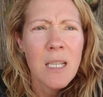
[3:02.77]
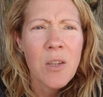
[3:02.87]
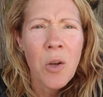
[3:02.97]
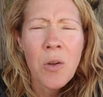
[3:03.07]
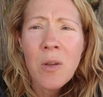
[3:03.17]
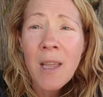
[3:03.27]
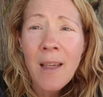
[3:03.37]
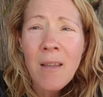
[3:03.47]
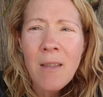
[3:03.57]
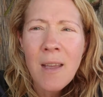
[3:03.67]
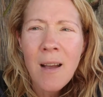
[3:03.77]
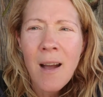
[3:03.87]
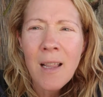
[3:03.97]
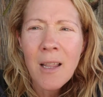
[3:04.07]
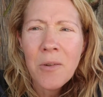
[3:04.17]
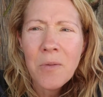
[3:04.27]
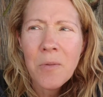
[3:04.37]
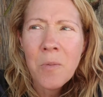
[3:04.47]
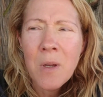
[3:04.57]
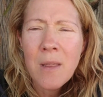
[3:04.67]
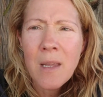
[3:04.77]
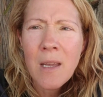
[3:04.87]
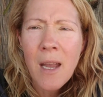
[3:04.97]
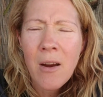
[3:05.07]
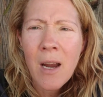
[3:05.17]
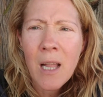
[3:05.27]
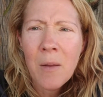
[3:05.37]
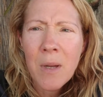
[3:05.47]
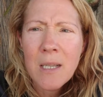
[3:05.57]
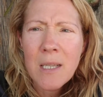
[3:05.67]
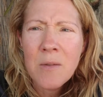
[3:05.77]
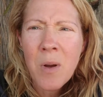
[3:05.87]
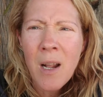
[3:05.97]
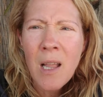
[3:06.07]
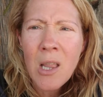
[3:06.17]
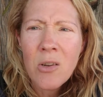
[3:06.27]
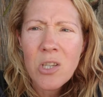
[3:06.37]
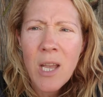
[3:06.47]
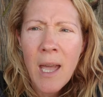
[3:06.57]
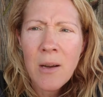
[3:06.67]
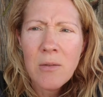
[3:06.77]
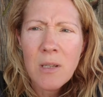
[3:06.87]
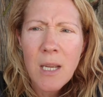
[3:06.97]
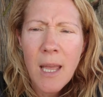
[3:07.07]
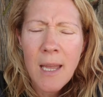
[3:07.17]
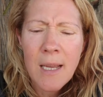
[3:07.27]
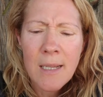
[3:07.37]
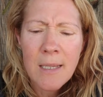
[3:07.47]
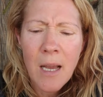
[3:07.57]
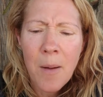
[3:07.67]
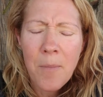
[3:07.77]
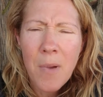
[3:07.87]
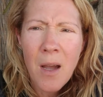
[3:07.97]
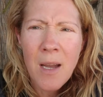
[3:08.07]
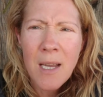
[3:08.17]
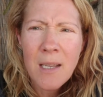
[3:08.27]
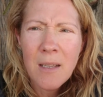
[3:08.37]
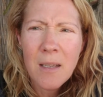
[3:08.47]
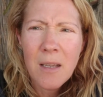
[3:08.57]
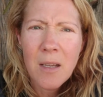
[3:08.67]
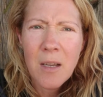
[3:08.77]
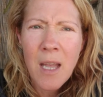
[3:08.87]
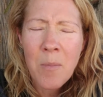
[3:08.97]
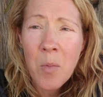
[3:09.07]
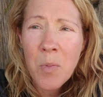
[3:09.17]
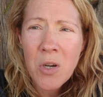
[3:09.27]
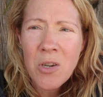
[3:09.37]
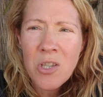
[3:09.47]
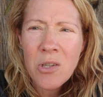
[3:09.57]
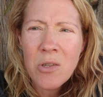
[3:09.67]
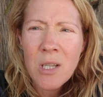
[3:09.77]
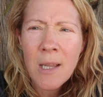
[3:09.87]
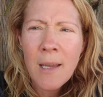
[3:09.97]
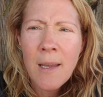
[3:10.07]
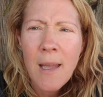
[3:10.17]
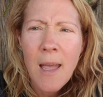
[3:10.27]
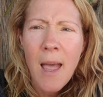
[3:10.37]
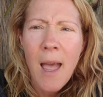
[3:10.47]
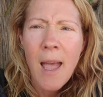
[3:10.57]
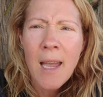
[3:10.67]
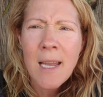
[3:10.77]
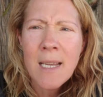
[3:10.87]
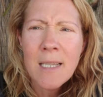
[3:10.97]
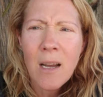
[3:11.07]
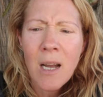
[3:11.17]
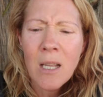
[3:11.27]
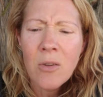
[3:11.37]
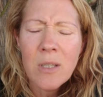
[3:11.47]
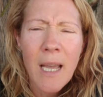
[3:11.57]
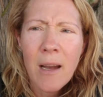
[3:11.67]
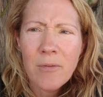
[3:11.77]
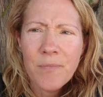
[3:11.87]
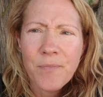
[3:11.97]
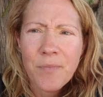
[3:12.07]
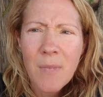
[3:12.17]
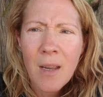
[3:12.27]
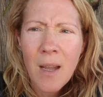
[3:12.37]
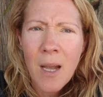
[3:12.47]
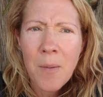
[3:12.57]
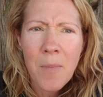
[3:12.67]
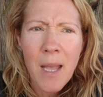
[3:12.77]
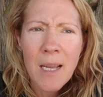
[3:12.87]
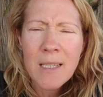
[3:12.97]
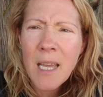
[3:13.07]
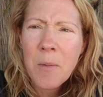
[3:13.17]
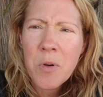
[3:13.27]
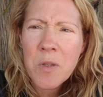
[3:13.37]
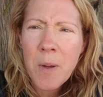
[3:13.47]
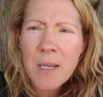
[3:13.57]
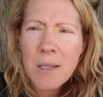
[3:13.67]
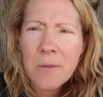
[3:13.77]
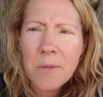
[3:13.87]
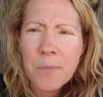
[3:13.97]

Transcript: So the other thing I love with the air element is when I launch out and um, I am a bird usually and I look down um, and take perspective